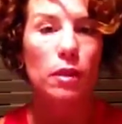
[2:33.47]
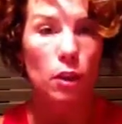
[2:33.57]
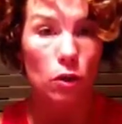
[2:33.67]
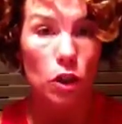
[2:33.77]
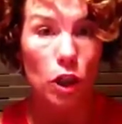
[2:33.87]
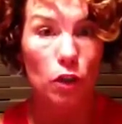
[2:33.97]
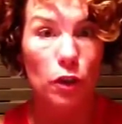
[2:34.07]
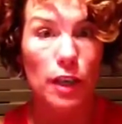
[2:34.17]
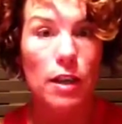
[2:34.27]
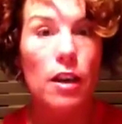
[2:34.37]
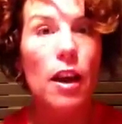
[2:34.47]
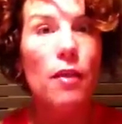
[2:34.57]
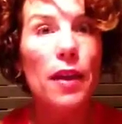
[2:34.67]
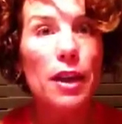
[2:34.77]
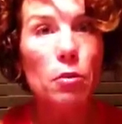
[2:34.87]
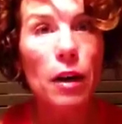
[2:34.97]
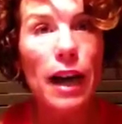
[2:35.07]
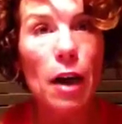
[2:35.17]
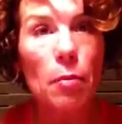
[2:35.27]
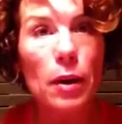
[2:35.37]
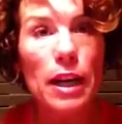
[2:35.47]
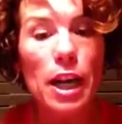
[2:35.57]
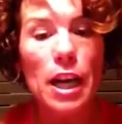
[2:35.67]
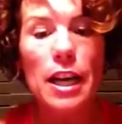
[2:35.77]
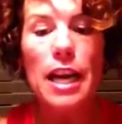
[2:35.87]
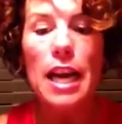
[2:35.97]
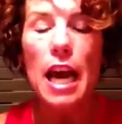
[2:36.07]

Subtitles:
little children, things work out pretty good.